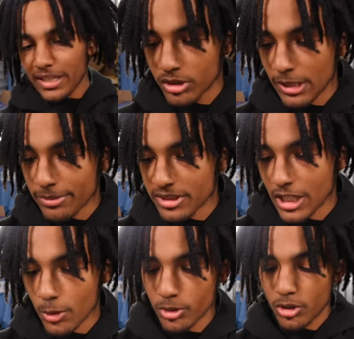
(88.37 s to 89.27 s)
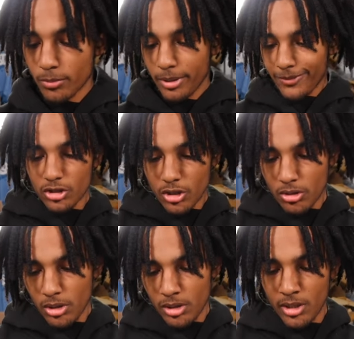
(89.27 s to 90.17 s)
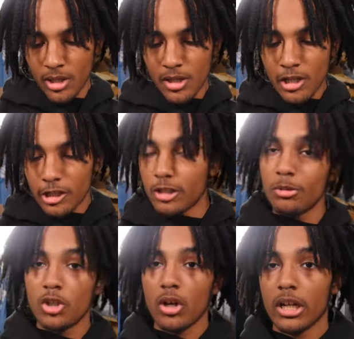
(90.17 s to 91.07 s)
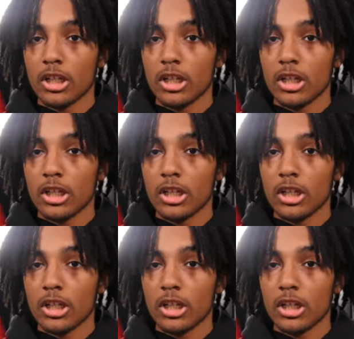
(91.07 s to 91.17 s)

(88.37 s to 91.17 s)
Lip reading: what type of sound we gonna pick. So, let me go ahead